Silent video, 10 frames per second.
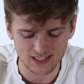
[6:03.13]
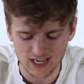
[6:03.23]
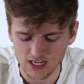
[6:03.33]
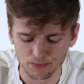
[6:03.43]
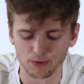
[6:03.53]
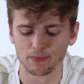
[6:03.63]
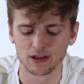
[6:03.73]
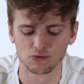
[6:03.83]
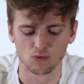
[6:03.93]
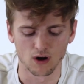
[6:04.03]
to take up your
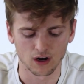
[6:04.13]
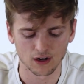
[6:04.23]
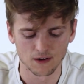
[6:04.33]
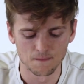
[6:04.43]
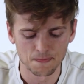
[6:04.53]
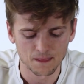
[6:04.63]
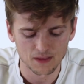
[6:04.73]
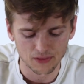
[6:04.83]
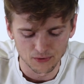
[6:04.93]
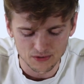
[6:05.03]
bed and walk?
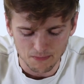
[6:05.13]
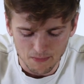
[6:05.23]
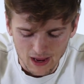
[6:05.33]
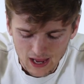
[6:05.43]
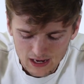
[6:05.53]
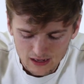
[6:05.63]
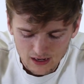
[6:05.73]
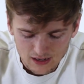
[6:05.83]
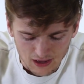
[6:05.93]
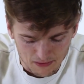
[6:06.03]
Now the
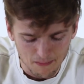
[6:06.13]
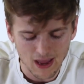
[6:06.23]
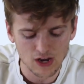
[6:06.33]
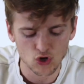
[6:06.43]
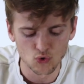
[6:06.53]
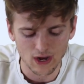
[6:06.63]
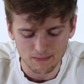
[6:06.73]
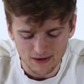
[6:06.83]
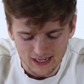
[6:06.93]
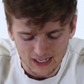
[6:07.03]
man who had
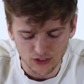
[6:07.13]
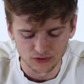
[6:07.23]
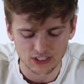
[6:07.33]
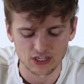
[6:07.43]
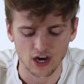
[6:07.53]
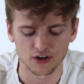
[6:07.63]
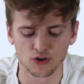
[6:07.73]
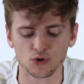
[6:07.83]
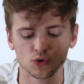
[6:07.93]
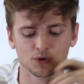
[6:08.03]
been healed did not
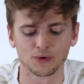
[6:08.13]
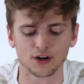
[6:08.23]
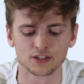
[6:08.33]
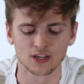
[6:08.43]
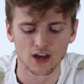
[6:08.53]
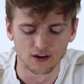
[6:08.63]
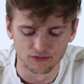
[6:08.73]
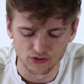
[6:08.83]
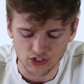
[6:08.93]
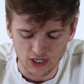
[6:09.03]
know who it was,
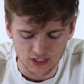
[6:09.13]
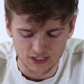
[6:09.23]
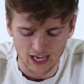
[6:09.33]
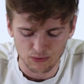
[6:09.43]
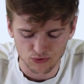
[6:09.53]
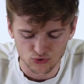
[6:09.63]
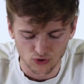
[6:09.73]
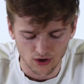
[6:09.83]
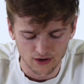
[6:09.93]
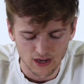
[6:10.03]
for Jesus had
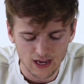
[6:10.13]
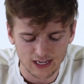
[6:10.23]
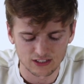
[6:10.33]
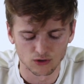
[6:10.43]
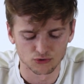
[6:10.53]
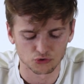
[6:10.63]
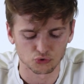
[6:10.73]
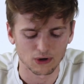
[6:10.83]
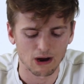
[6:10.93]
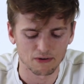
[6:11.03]
withdrawn as there was a
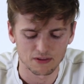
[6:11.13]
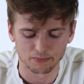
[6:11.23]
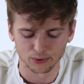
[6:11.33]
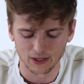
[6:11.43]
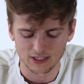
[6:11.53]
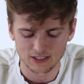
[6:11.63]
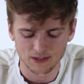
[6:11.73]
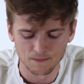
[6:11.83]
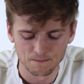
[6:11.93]
crowd in the place.